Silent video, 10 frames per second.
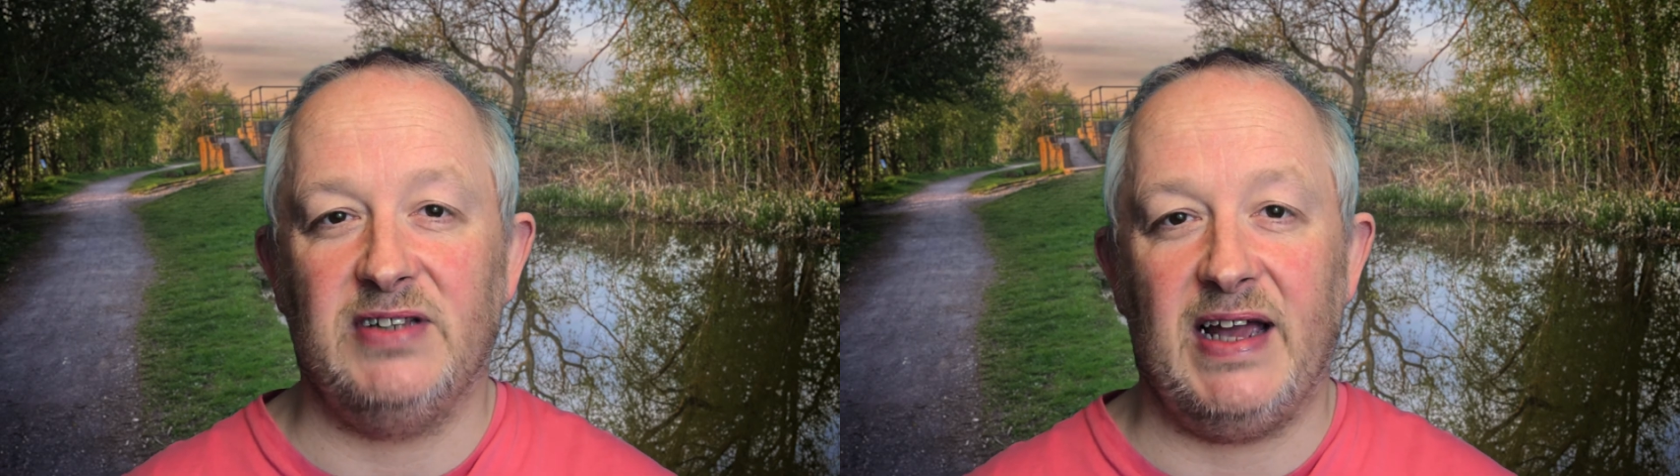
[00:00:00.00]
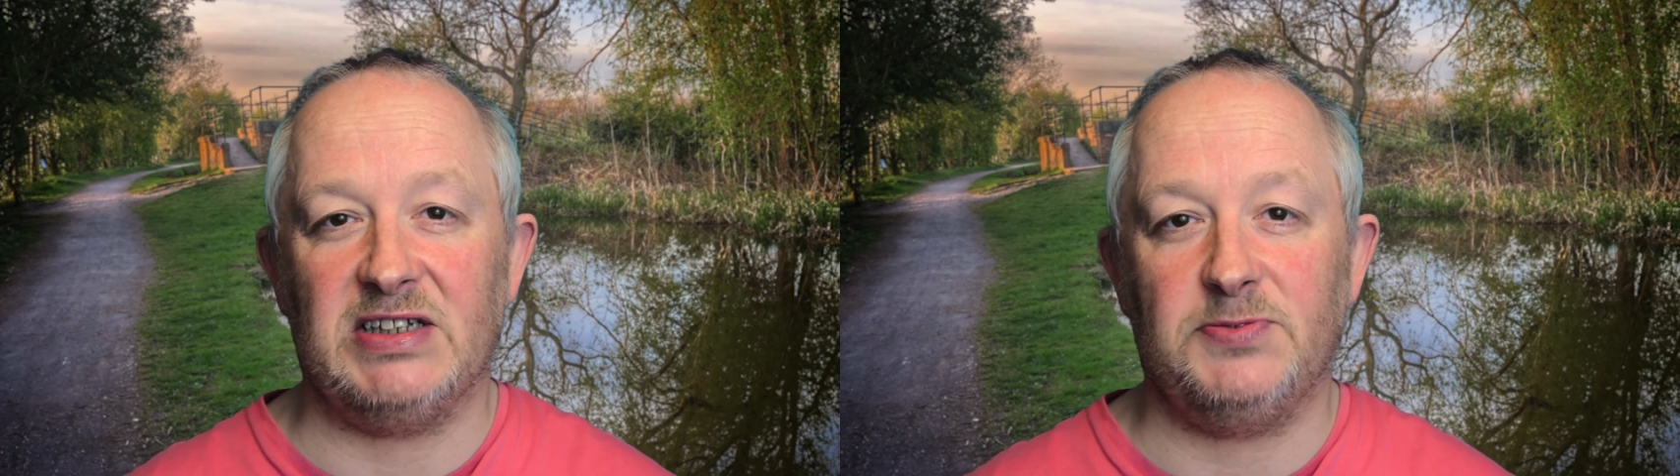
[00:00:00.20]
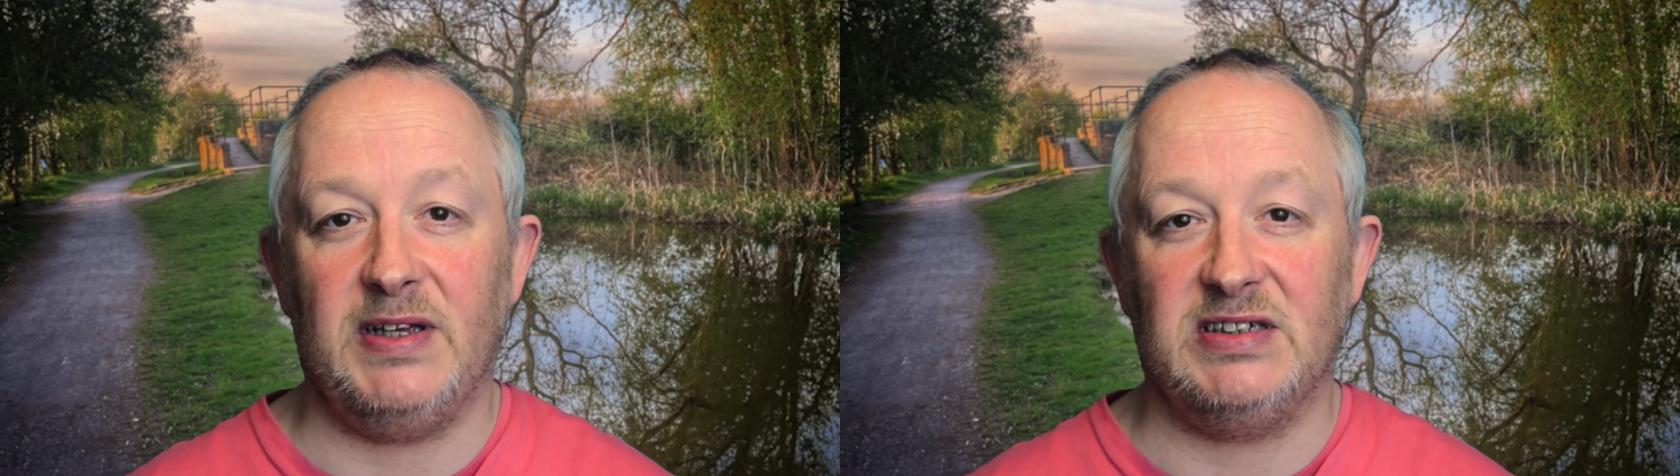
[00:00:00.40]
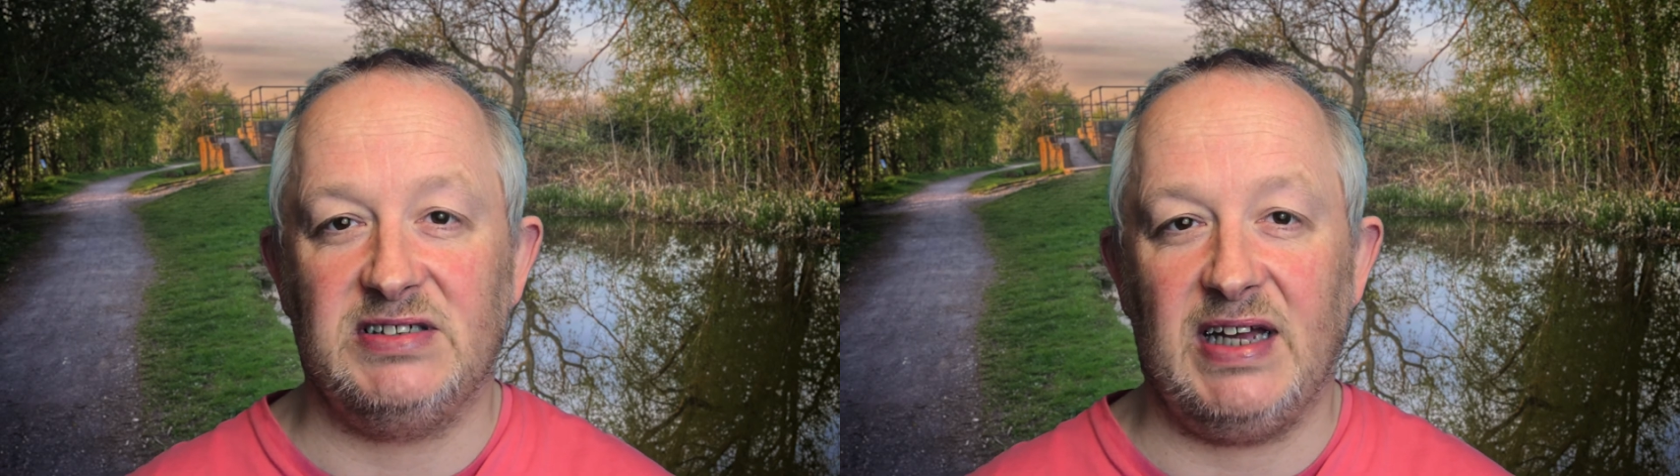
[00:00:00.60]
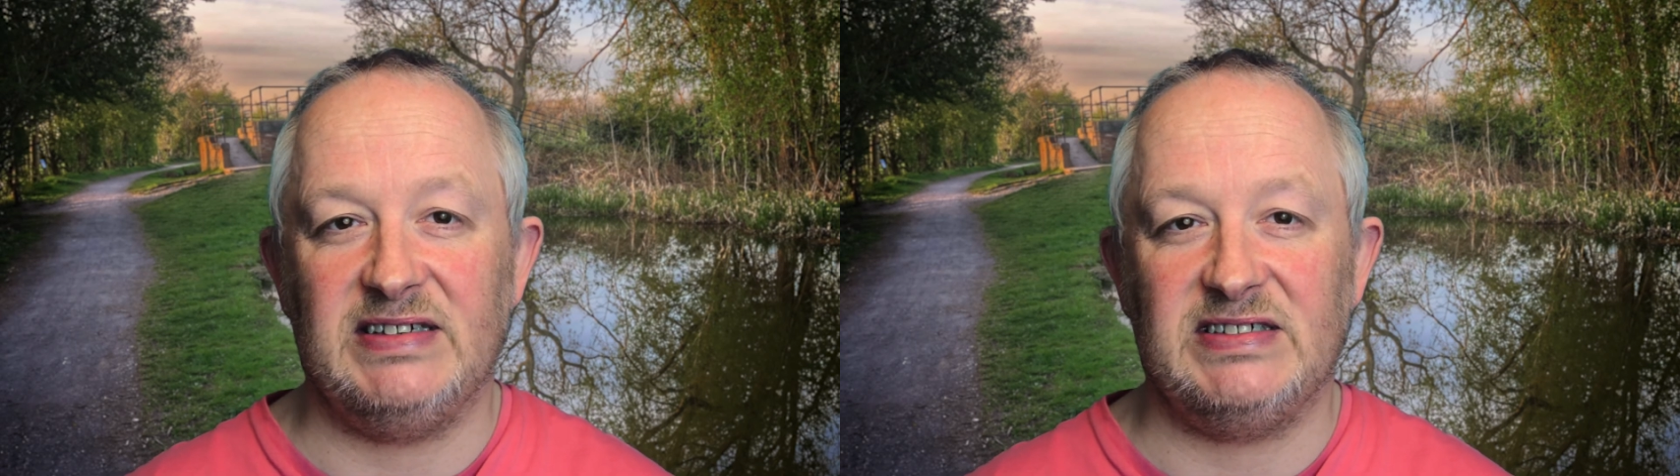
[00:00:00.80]
next week,
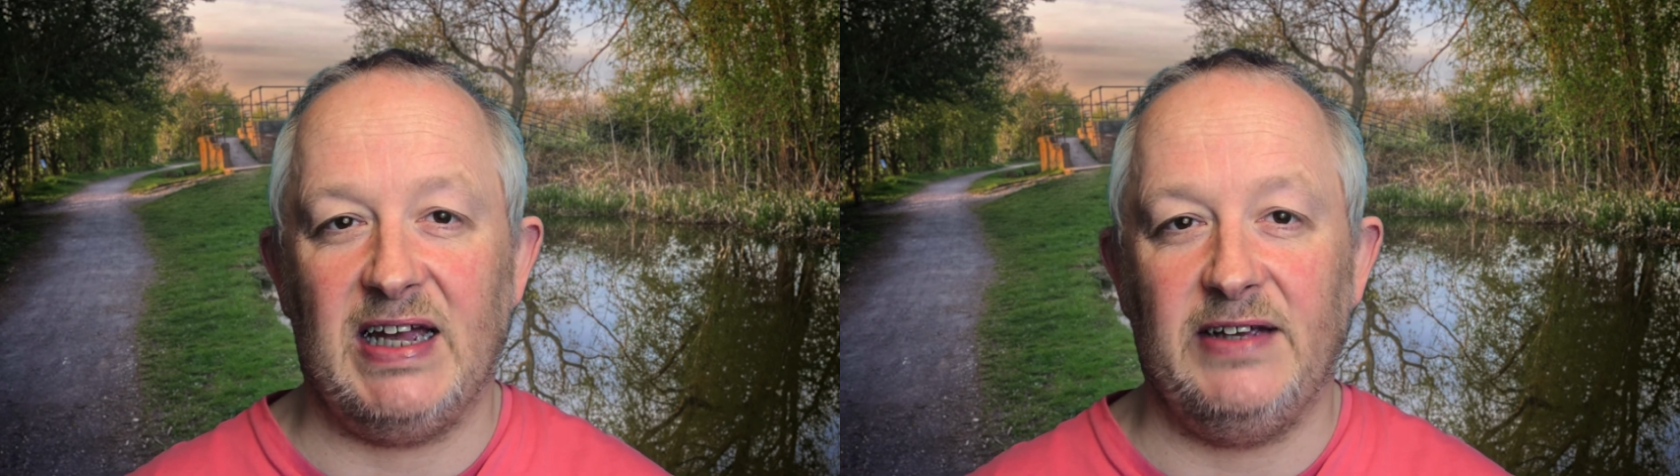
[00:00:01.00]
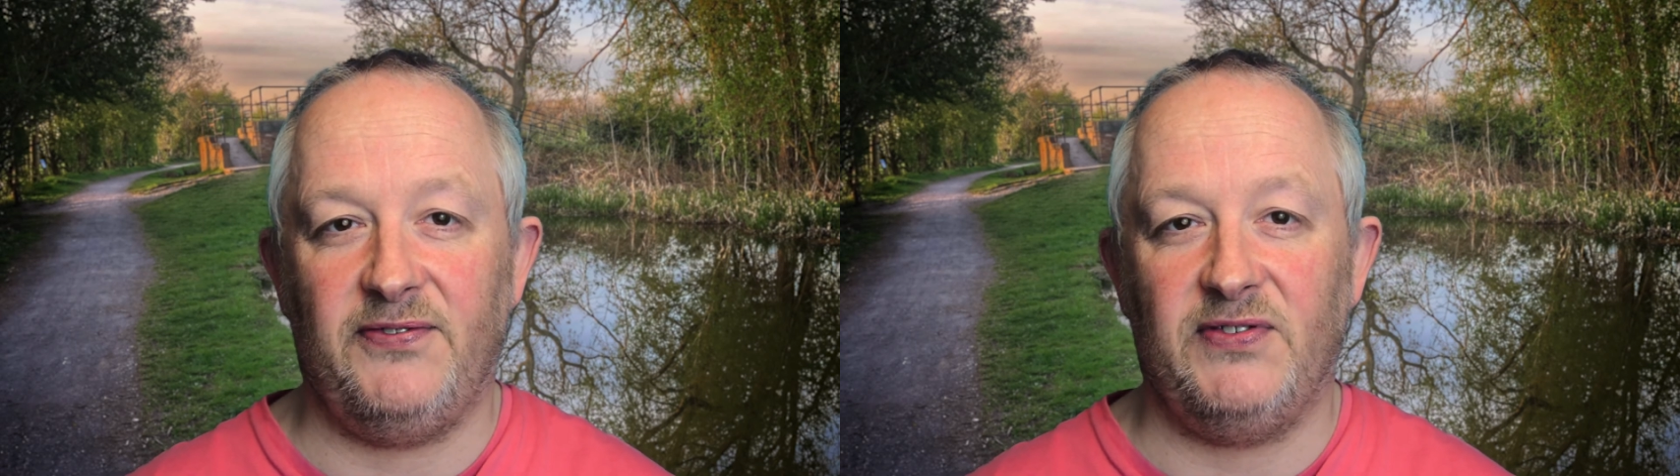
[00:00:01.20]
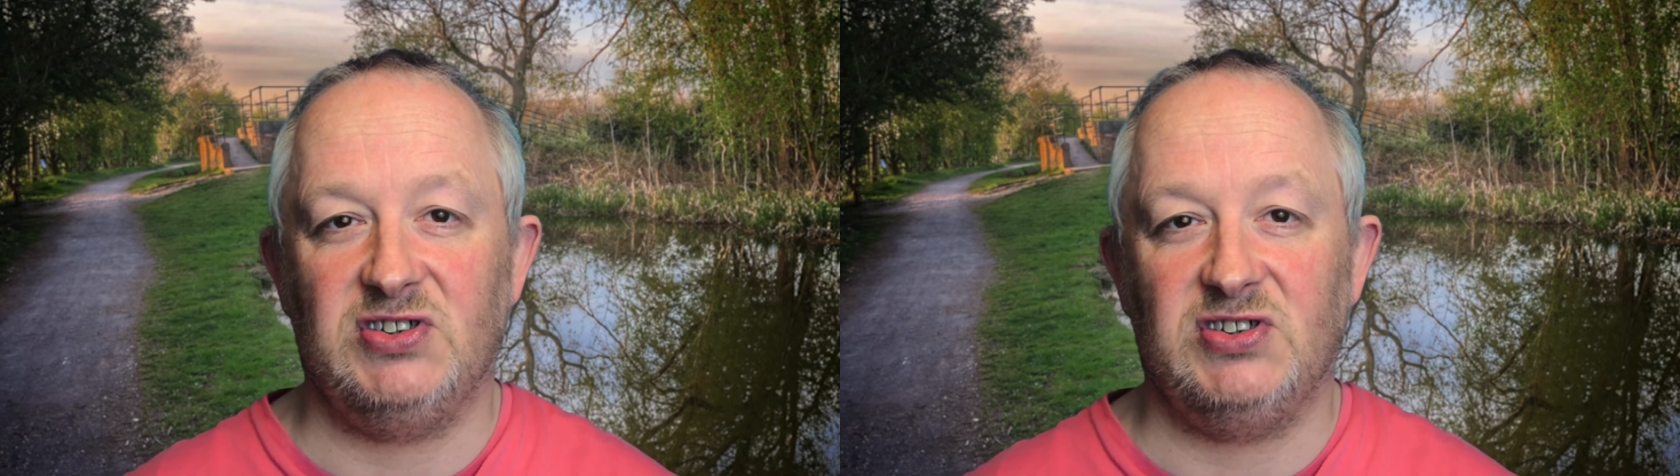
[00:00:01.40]
stay safe,